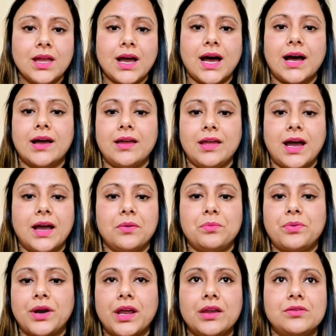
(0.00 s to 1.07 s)
I
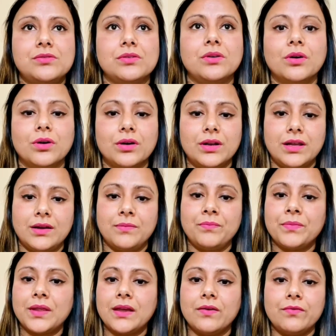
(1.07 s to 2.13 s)
prayed to God
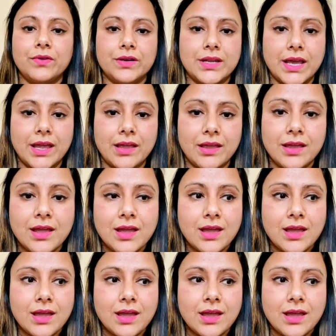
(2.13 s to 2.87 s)
every day.